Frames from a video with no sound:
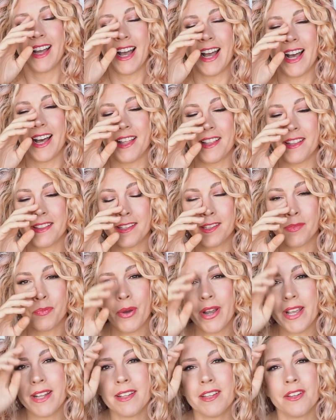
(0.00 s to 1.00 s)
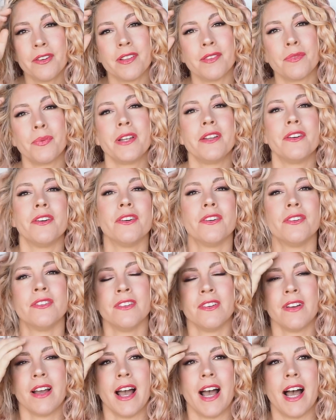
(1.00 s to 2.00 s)
At this point, it's when
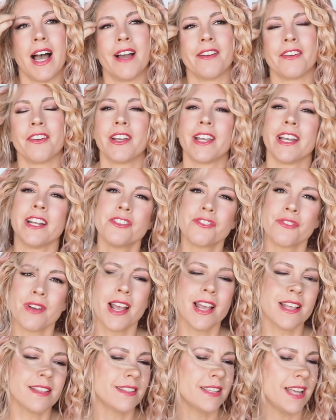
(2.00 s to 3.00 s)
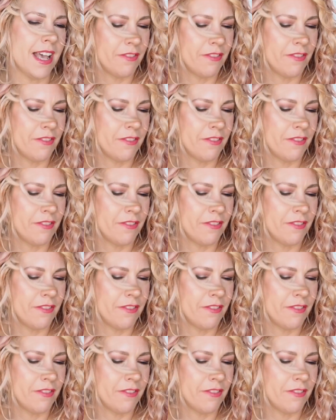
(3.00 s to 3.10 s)
you'll go get dressed,